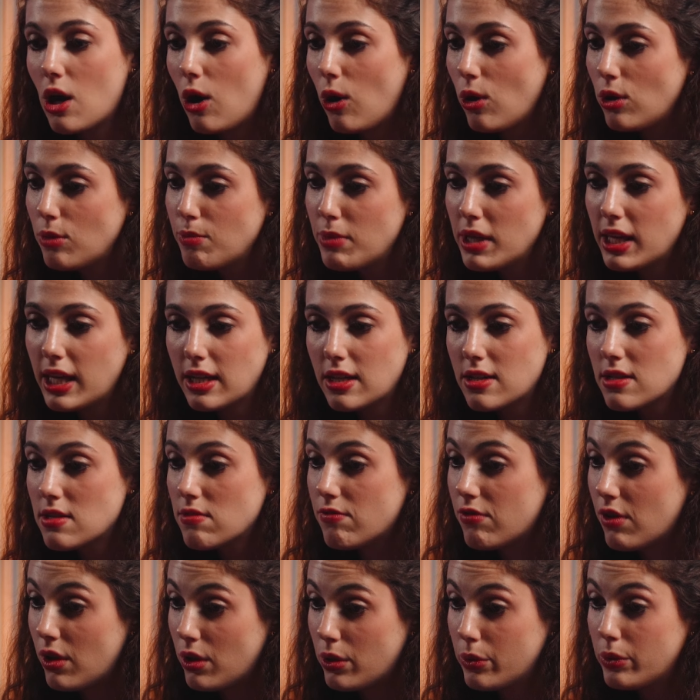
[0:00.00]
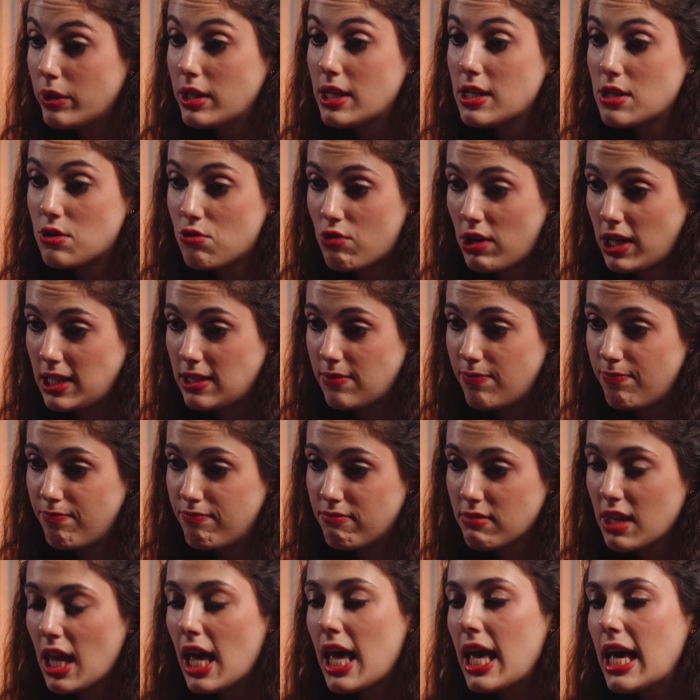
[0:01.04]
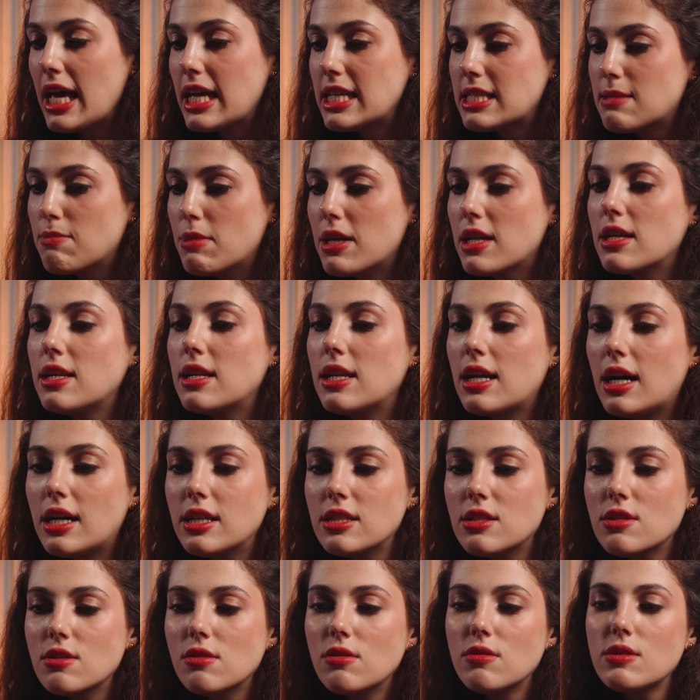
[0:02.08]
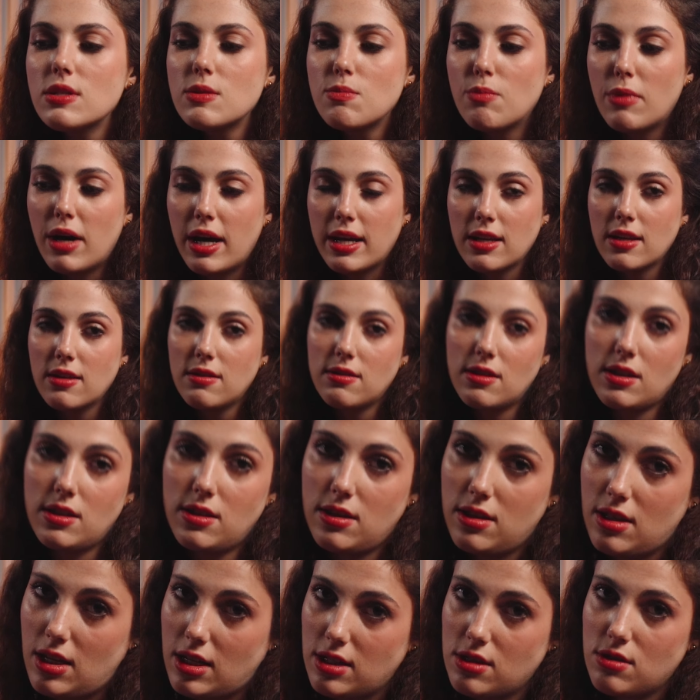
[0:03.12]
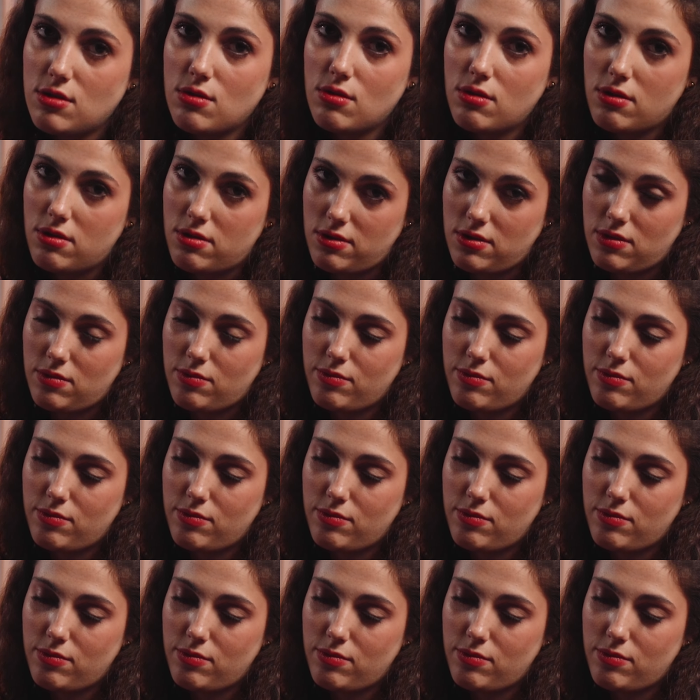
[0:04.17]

all beginners following in trading. It's better not to lose money than not to earn.